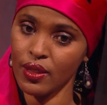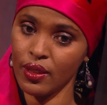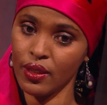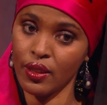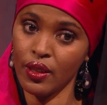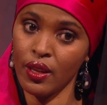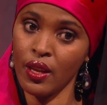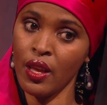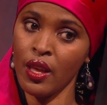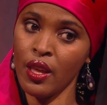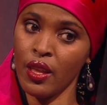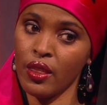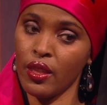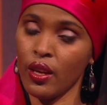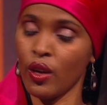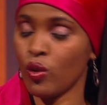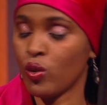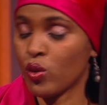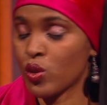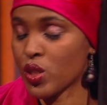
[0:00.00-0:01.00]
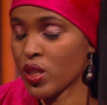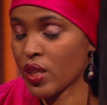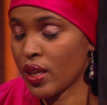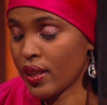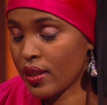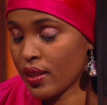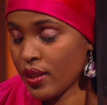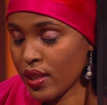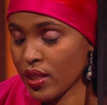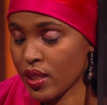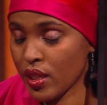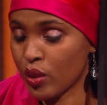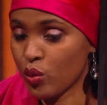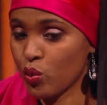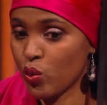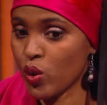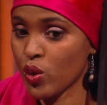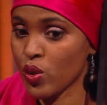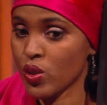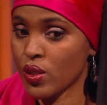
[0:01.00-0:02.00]
And they all said, yes, it
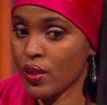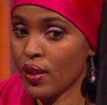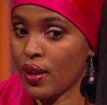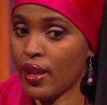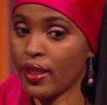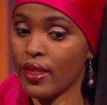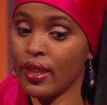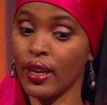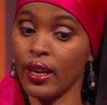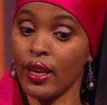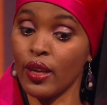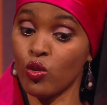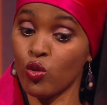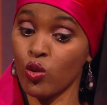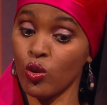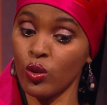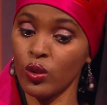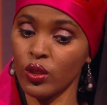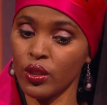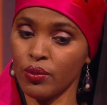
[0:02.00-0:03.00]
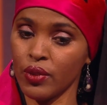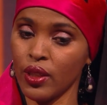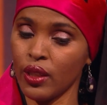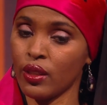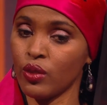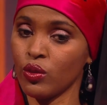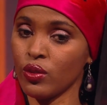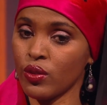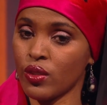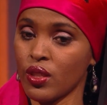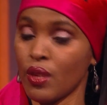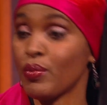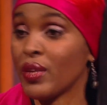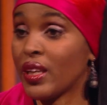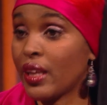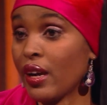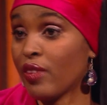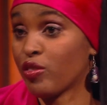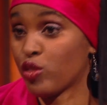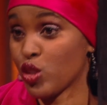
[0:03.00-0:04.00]
was. And then I told them that
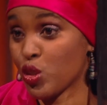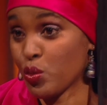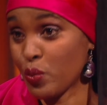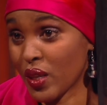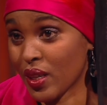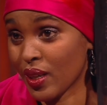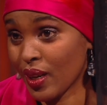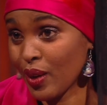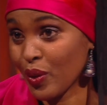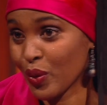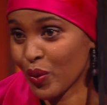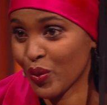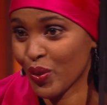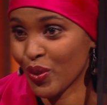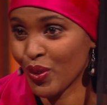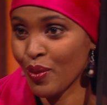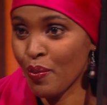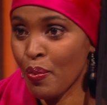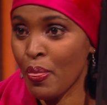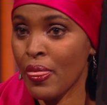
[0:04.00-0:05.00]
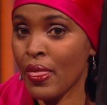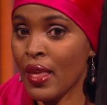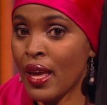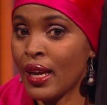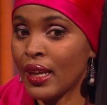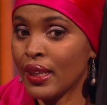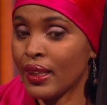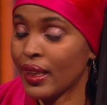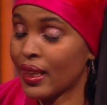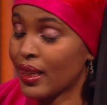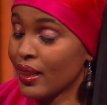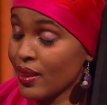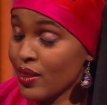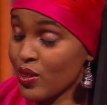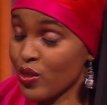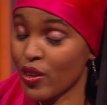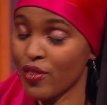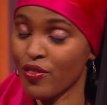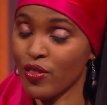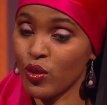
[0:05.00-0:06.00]
somebody have to speak out. The girls
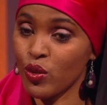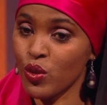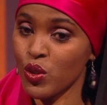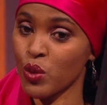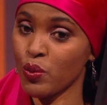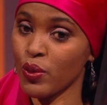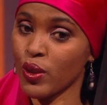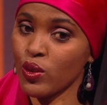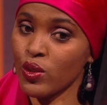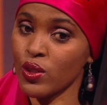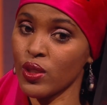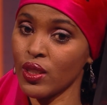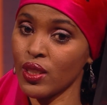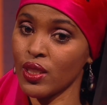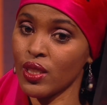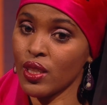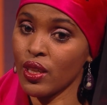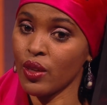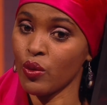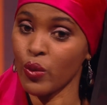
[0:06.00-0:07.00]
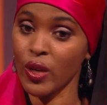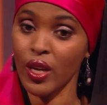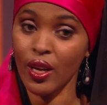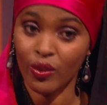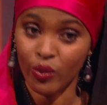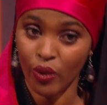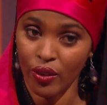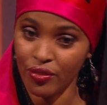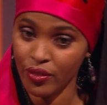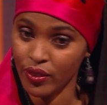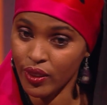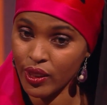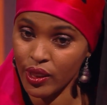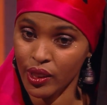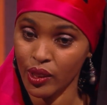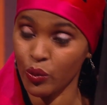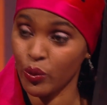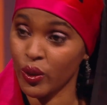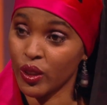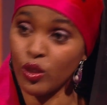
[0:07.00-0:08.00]
refused because they say, we are
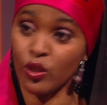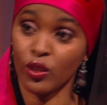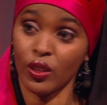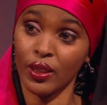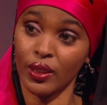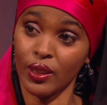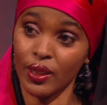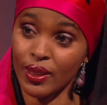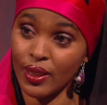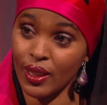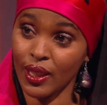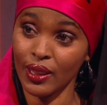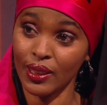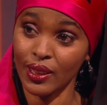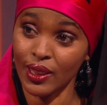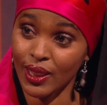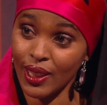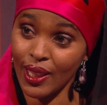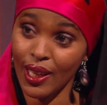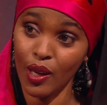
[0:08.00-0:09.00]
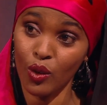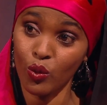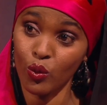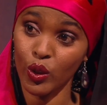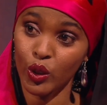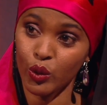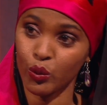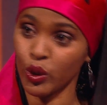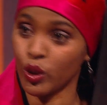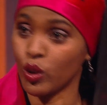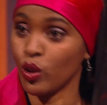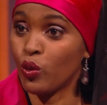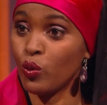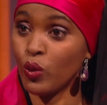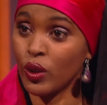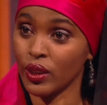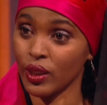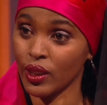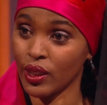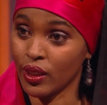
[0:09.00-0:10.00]
refugees, we don't understand this language, we don't
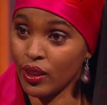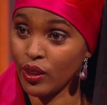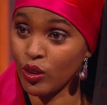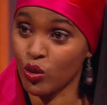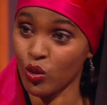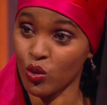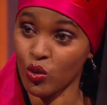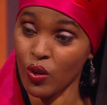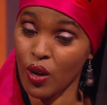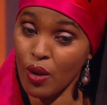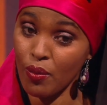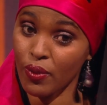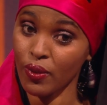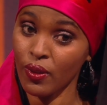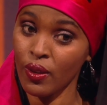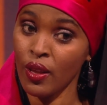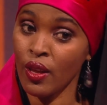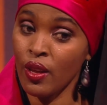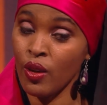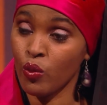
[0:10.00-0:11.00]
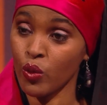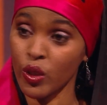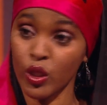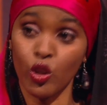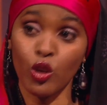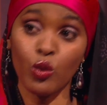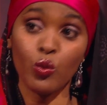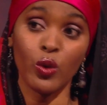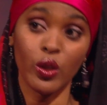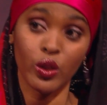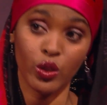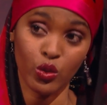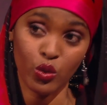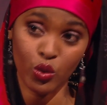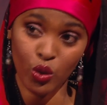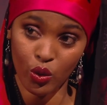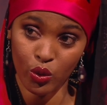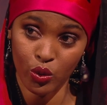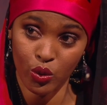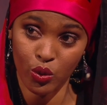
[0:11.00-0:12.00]
want to get into trouble, we don't want to
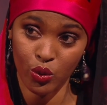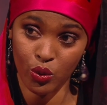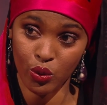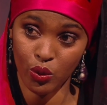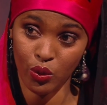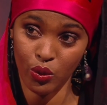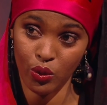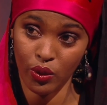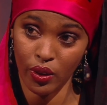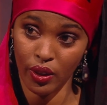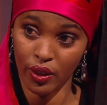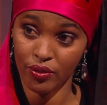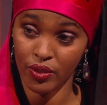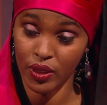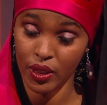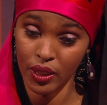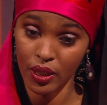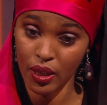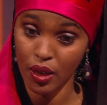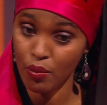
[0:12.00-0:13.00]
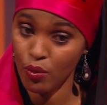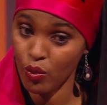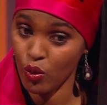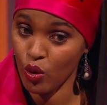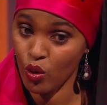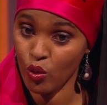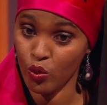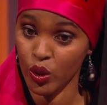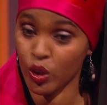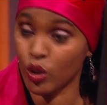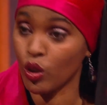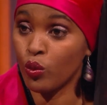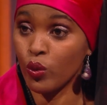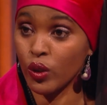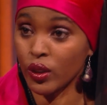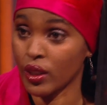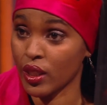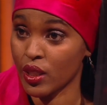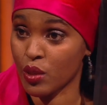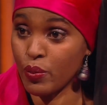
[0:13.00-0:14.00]
talk to FGM, or we don't
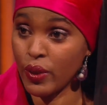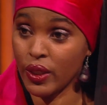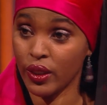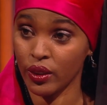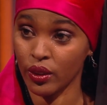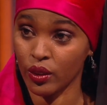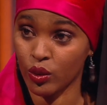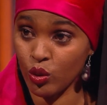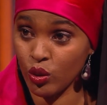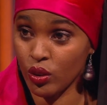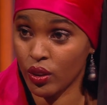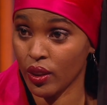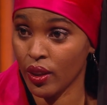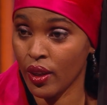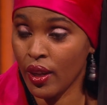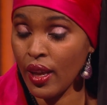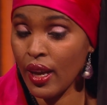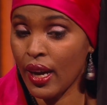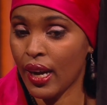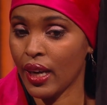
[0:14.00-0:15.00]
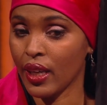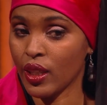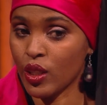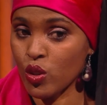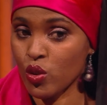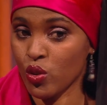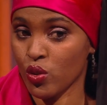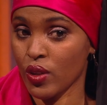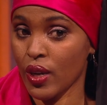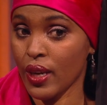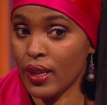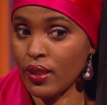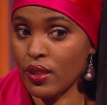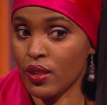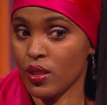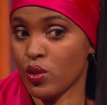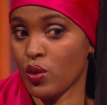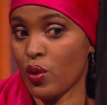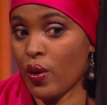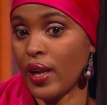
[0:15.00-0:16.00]
want to explain to the Irish society.
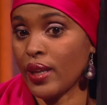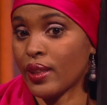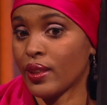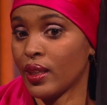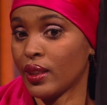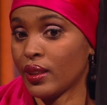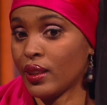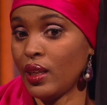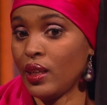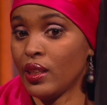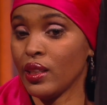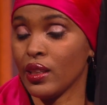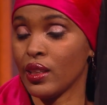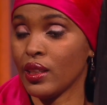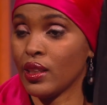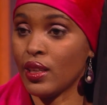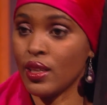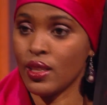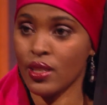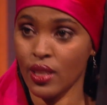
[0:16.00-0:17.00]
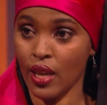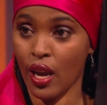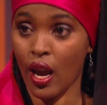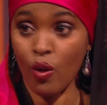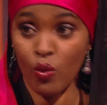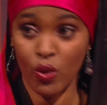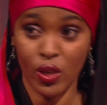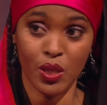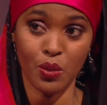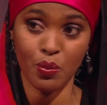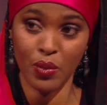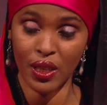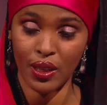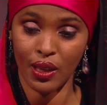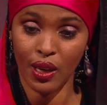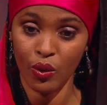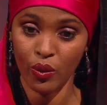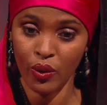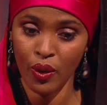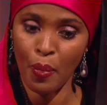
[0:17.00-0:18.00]
So I take the lead and I say, I will speak
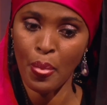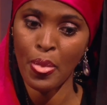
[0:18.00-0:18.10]
out.